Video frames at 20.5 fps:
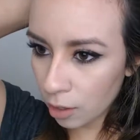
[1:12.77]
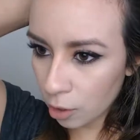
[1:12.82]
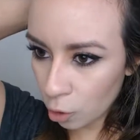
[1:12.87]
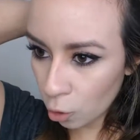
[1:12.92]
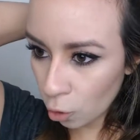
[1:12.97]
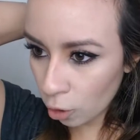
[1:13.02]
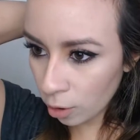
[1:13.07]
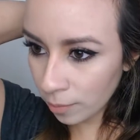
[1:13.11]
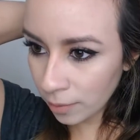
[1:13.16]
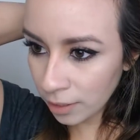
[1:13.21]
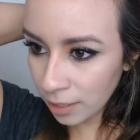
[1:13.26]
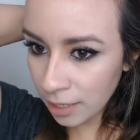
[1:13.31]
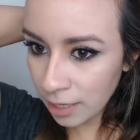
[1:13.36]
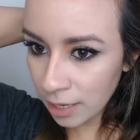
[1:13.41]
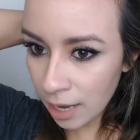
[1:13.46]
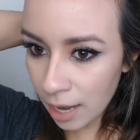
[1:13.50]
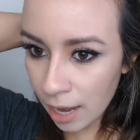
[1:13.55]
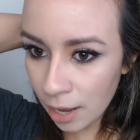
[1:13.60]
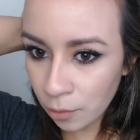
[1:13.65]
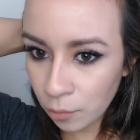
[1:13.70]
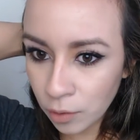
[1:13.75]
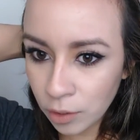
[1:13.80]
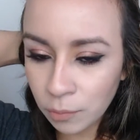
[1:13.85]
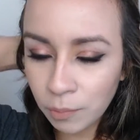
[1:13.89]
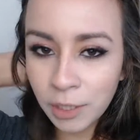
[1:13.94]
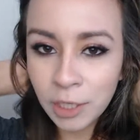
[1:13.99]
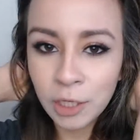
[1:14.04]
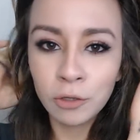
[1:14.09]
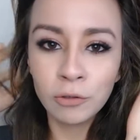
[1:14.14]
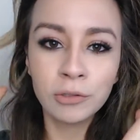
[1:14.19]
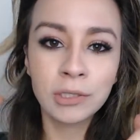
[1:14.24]
Normally I would be
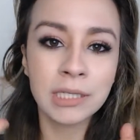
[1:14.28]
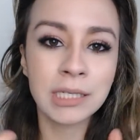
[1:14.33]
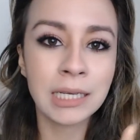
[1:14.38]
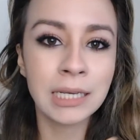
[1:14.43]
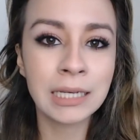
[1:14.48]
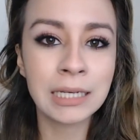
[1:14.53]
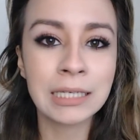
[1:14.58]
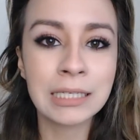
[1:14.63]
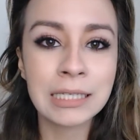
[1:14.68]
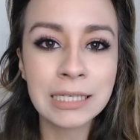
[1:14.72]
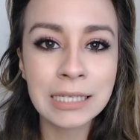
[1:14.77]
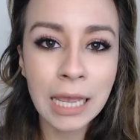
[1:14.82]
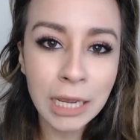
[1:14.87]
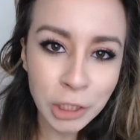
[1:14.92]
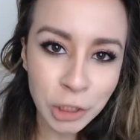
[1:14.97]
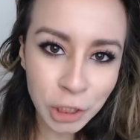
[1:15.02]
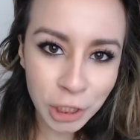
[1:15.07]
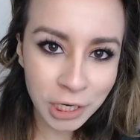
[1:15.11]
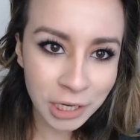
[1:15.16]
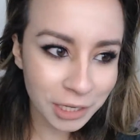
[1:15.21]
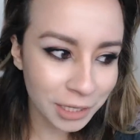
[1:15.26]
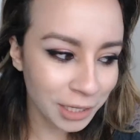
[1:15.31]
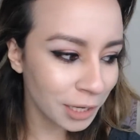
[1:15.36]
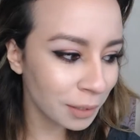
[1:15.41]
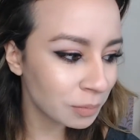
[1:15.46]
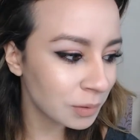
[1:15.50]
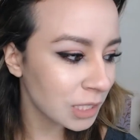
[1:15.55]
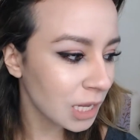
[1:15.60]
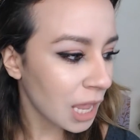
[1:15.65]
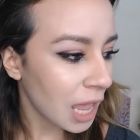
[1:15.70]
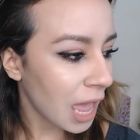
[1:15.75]
using sectioning
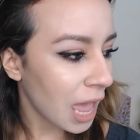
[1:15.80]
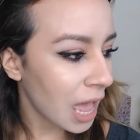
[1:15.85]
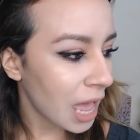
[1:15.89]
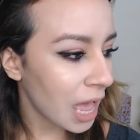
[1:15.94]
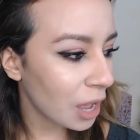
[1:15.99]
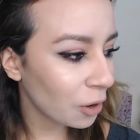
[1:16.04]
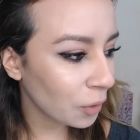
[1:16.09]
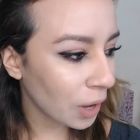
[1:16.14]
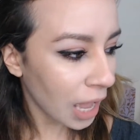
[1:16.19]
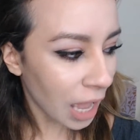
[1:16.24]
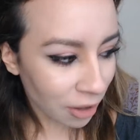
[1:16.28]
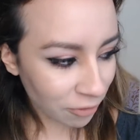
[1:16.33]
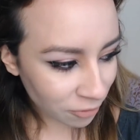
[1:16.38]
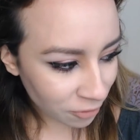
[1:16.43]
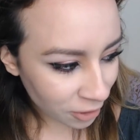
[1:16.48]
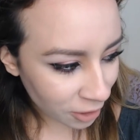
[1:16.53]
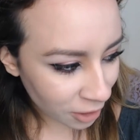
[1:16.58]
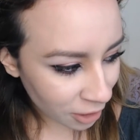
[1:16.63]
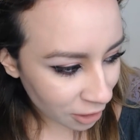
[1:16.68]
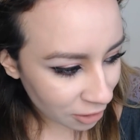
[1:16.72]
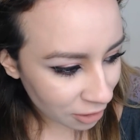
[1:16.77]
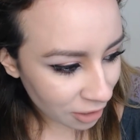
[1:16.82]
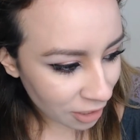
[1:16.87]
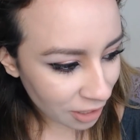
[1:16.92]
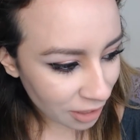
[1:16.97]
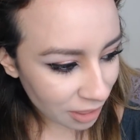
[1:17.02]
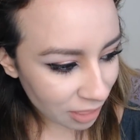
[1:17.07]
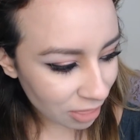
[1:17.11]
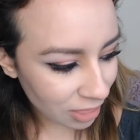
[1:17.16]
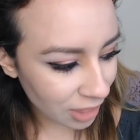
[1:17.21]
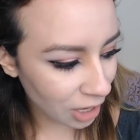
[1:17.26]
clips, however,
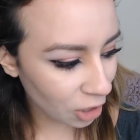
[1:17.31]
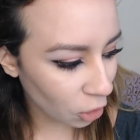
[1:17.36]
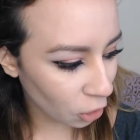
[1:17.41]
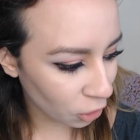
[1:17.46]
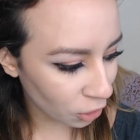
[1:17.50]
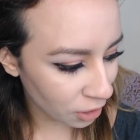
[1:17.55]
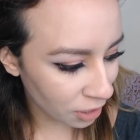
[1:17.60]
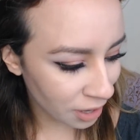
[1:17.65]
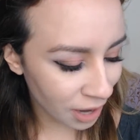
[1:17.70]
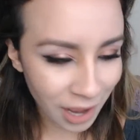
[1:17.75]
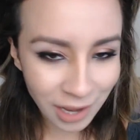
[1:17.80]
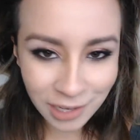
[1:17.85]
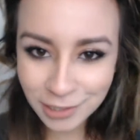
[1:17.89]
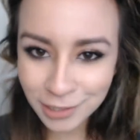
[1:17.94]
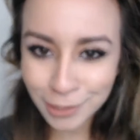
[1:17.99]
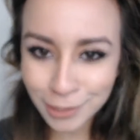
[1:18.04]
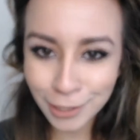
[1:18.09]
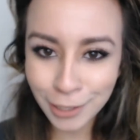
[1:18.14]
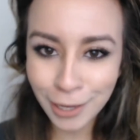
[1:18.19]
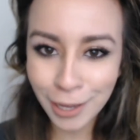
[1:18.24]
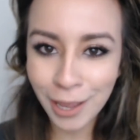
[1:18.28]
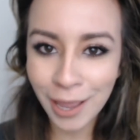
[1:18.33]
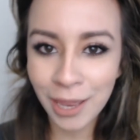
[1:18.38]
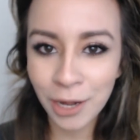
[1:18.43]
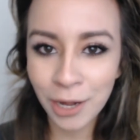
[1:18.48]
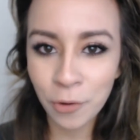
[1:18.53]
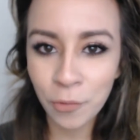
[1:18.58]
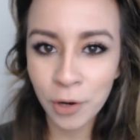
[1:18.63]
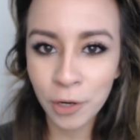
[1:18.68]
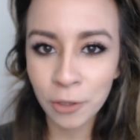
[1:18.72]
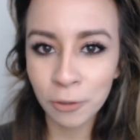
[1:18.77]
they are not
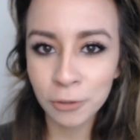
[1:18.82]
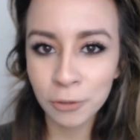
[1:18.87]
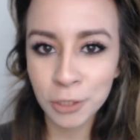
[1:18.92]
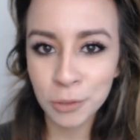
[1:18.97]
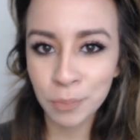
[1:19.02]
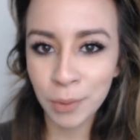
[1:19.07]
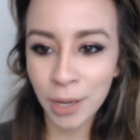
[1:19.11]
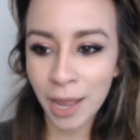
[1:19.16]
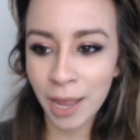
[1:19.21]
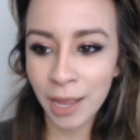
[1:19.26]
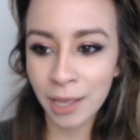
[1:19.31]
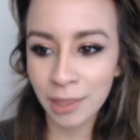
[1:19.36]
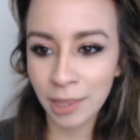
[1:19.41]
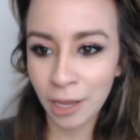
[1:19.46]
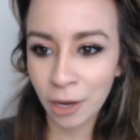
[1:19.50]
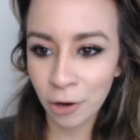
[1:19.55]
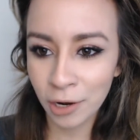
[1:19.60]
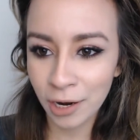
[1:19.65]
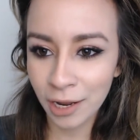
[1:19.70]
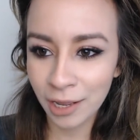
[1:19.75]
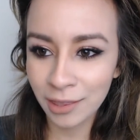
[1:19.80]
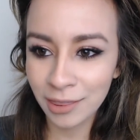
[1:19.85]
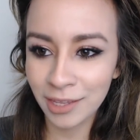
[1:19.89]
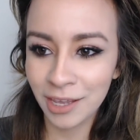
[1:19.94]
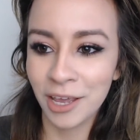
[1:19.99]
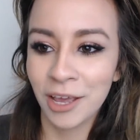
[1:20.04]
anywhere close by, they are in the